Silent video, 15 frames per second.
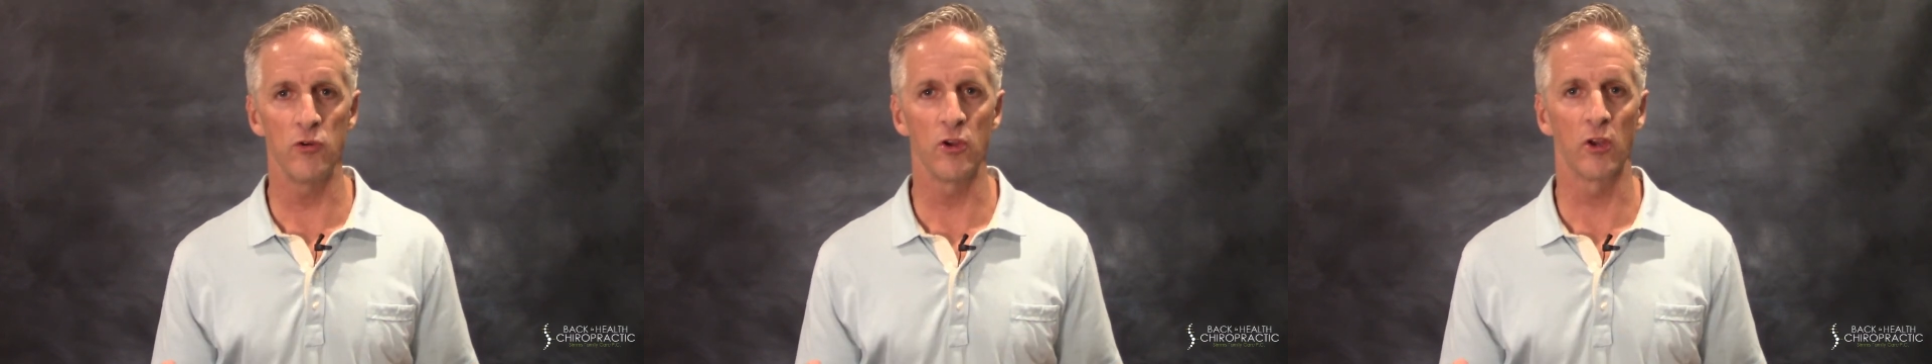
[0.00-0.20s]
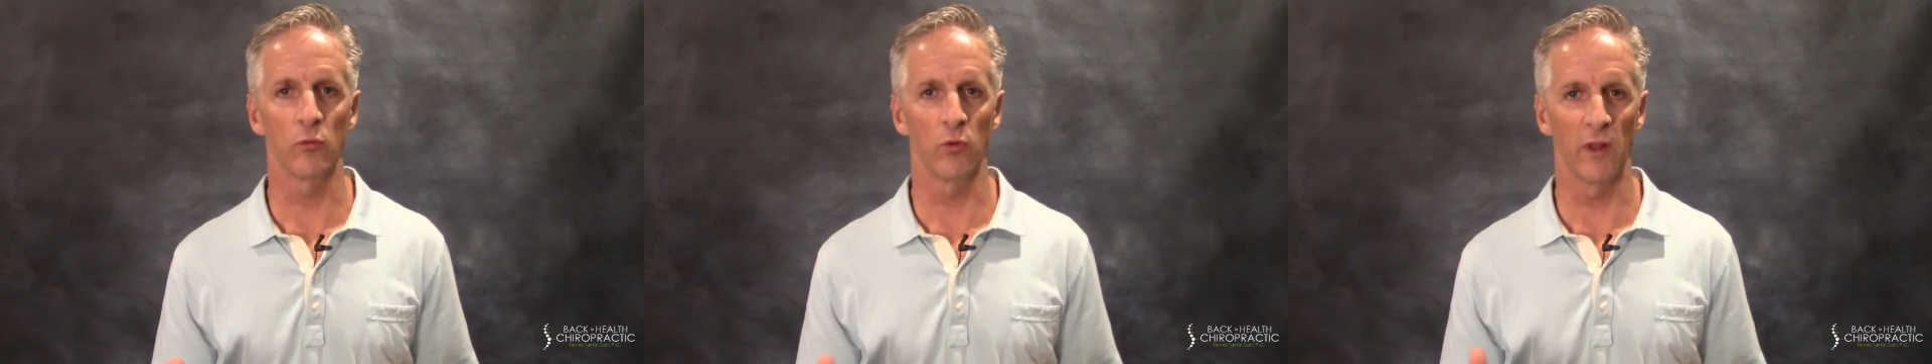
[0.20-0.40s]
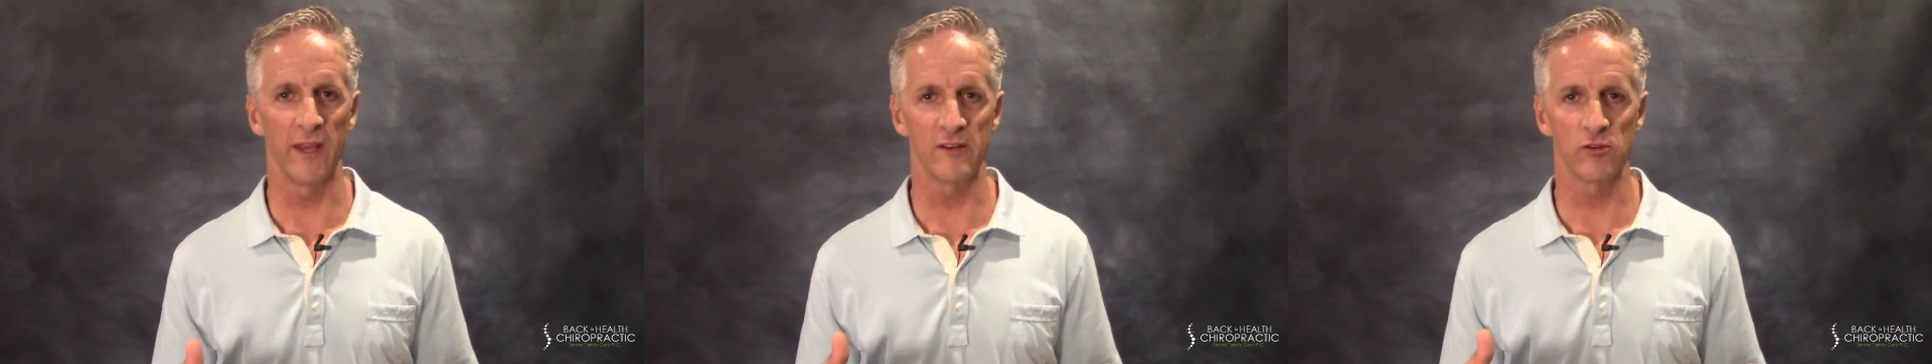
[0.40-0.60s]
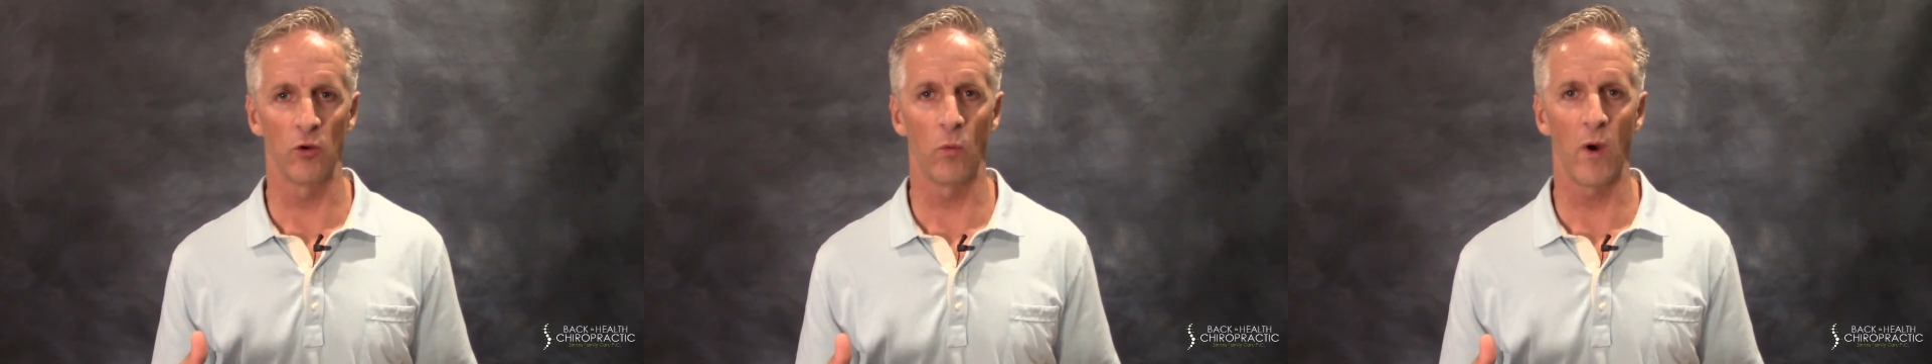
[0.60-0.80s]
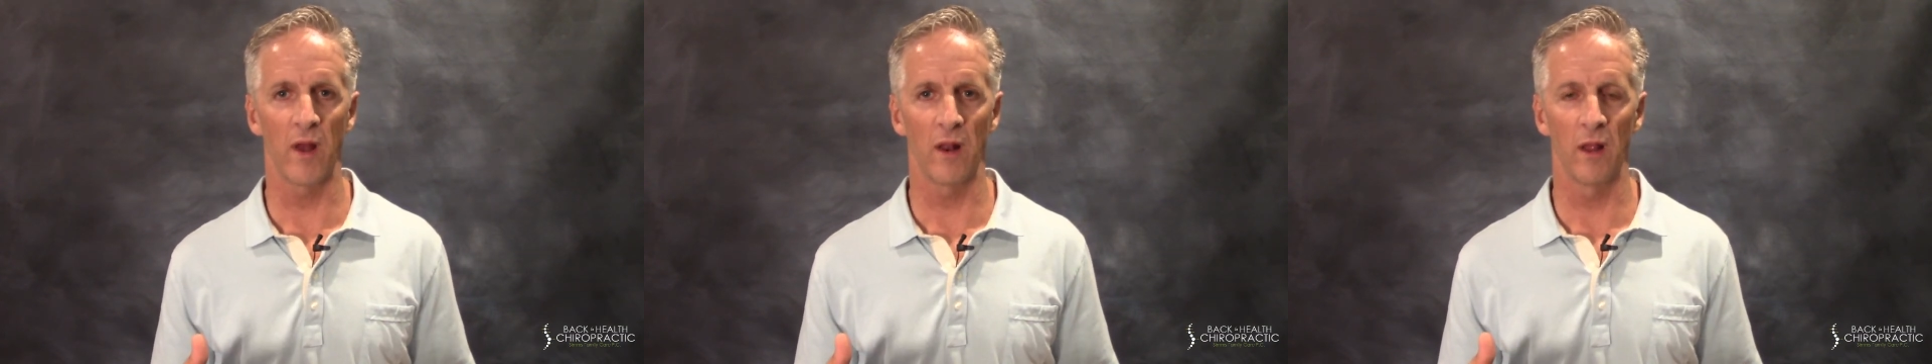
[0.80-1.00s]
you could relate to
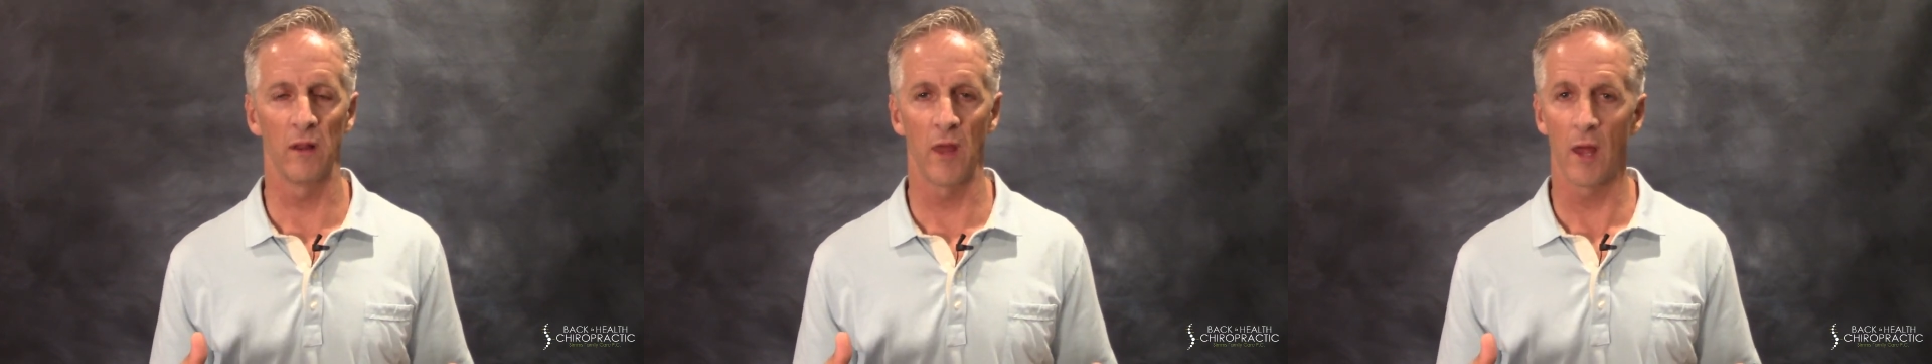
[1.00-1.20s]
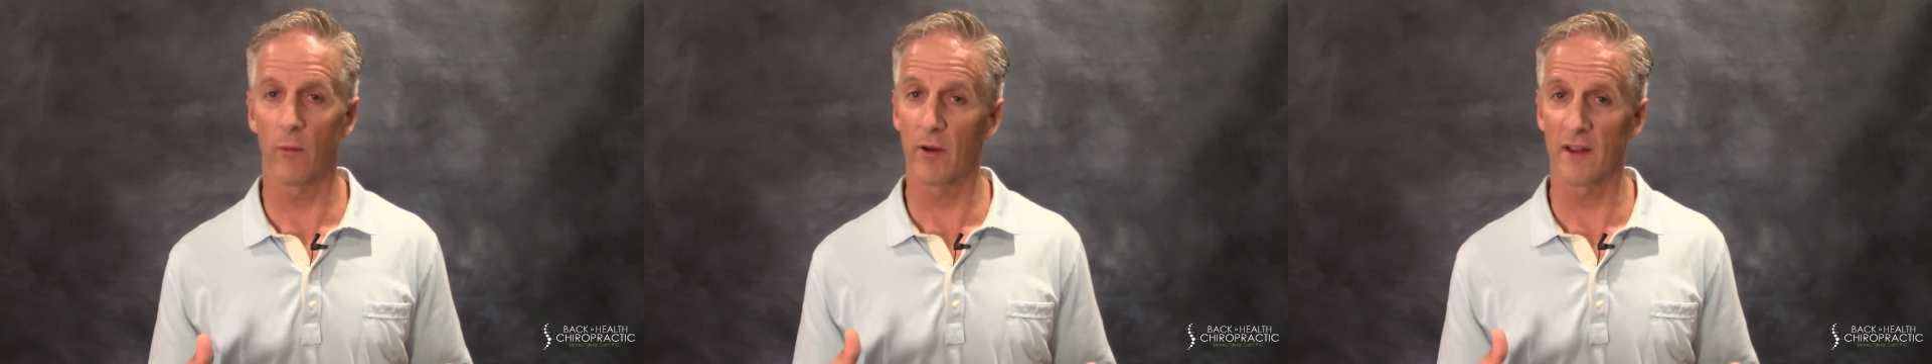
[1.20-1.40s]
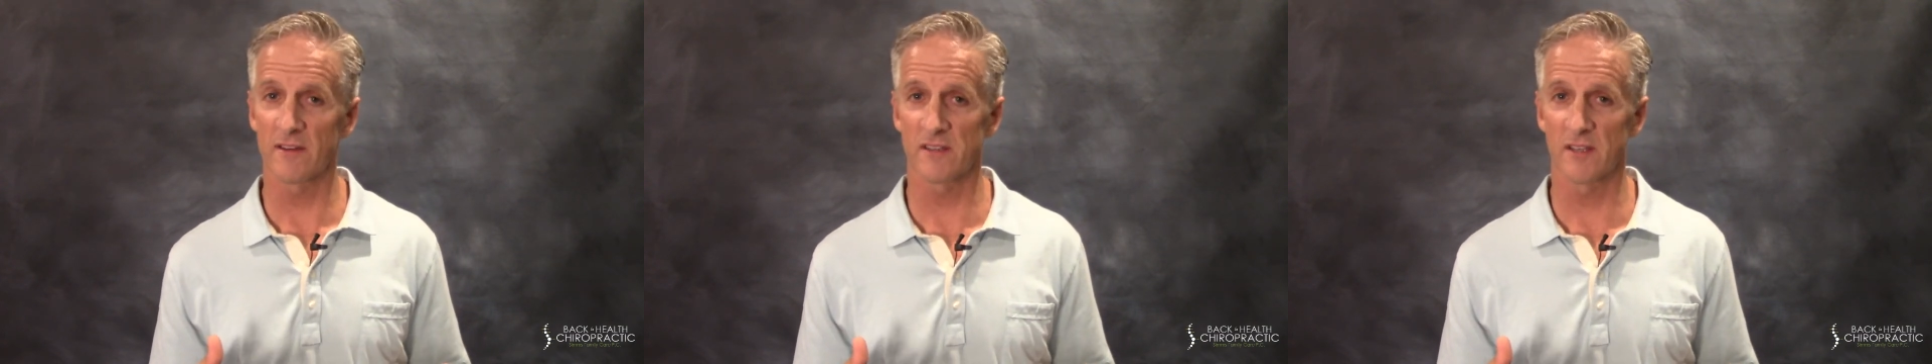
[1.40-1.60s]
a lot of what I